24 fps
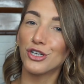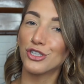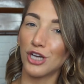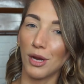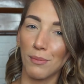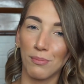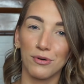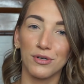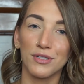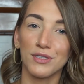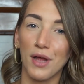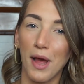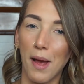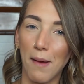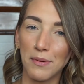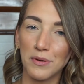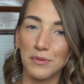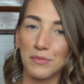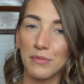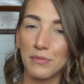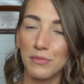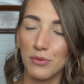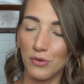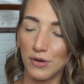Shoppers
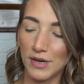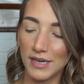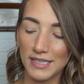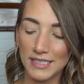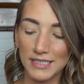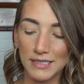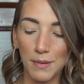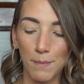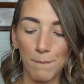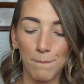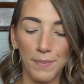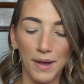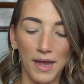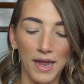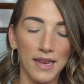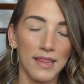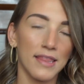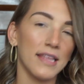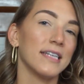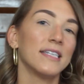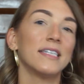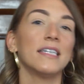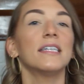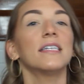Optimum points. But
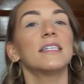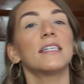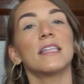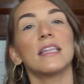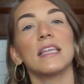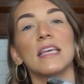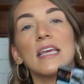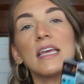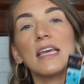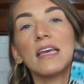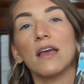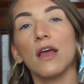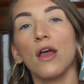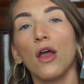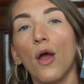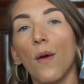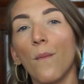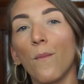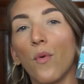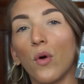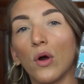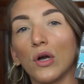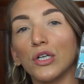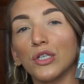this is the
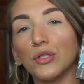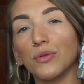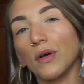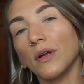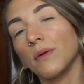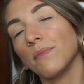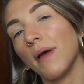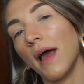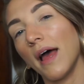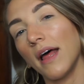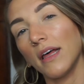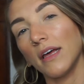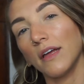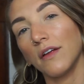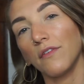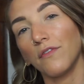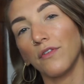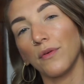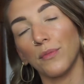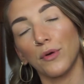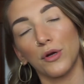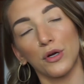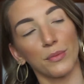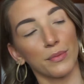Born to Run palette
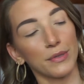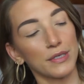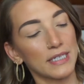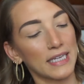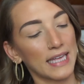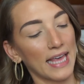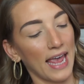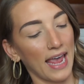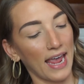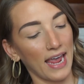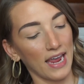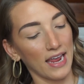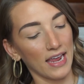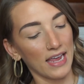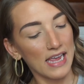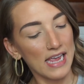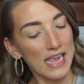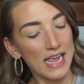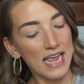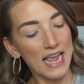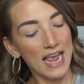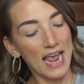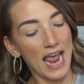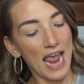from Urban Decay,
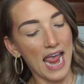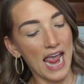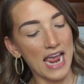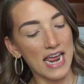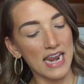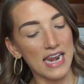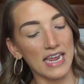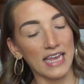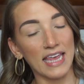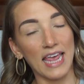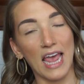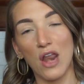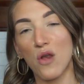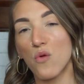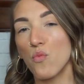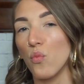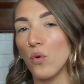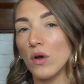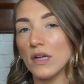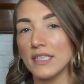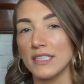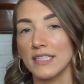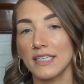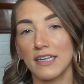and again,
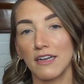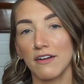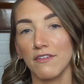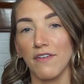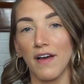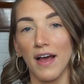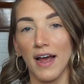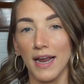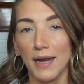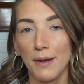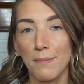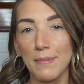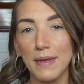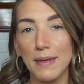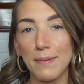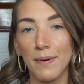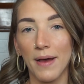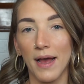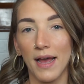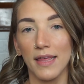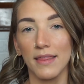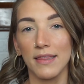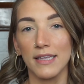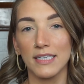what solidified me
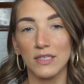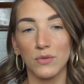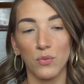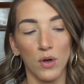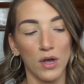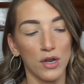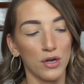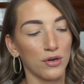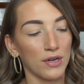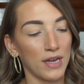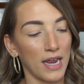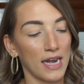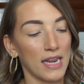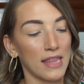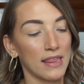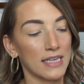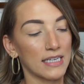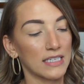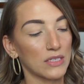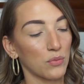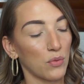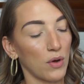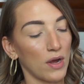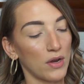buying this one or getting
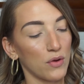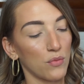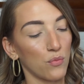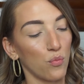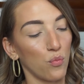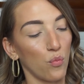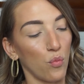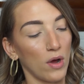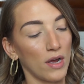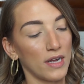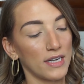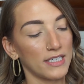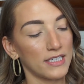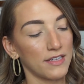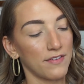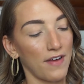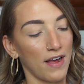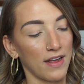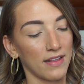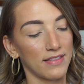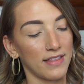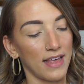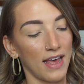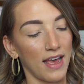this one was the
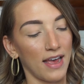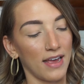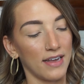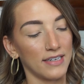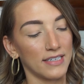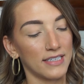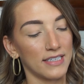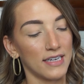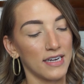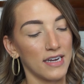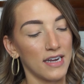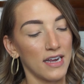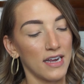fact that